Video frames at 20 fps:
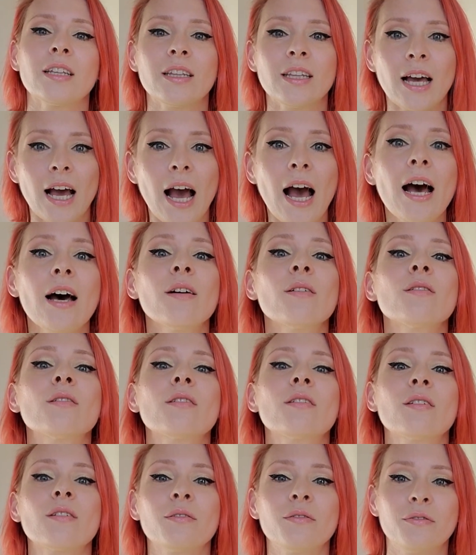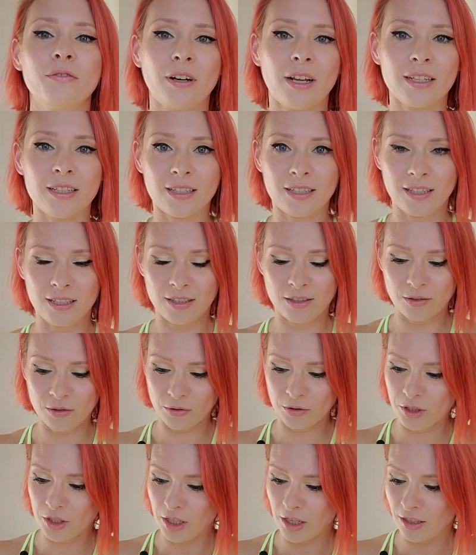the house of Francis
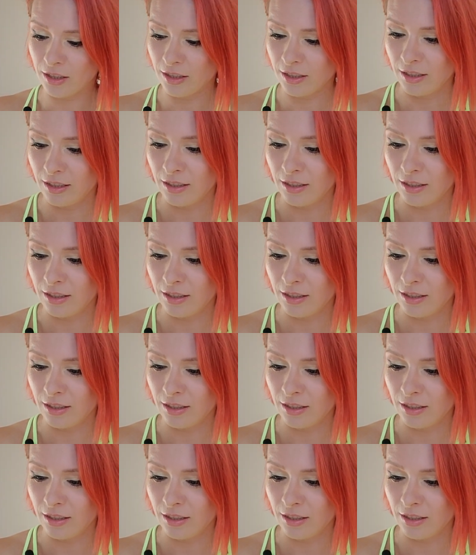Kurkdjian,